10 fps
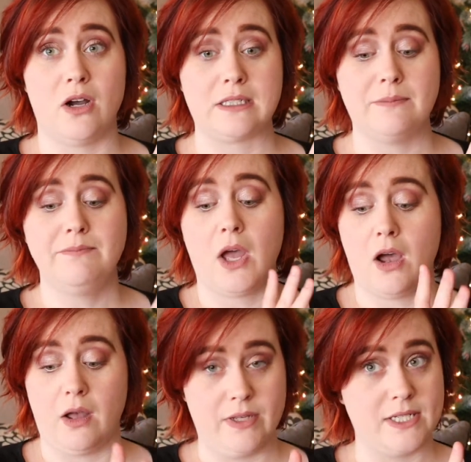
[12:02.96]
awesome,
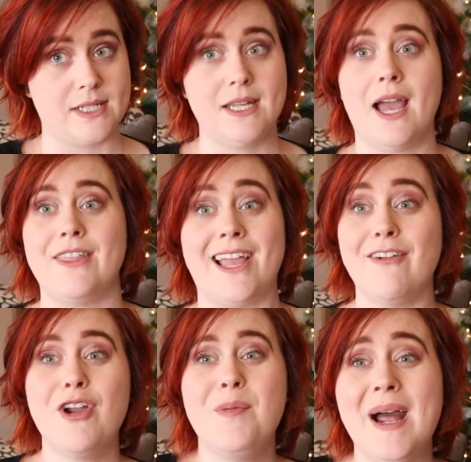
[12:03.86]
obviously. I think
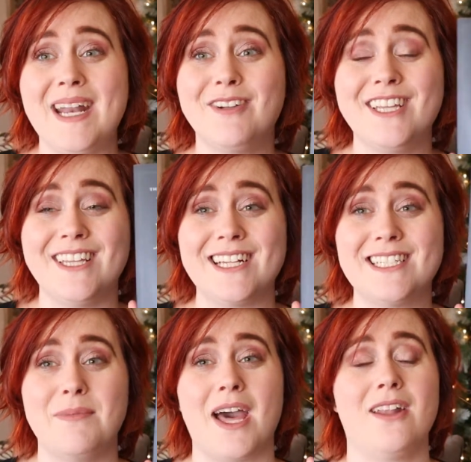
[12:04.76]
everybody really likes
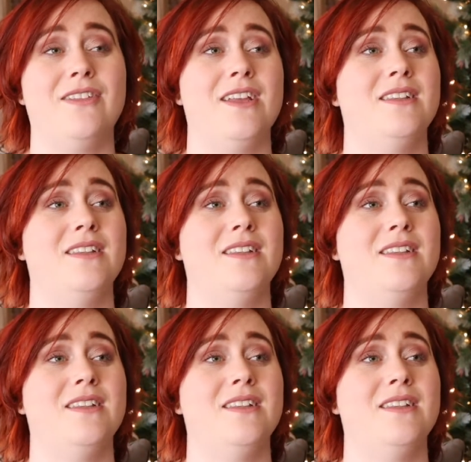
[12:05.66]
the battle at the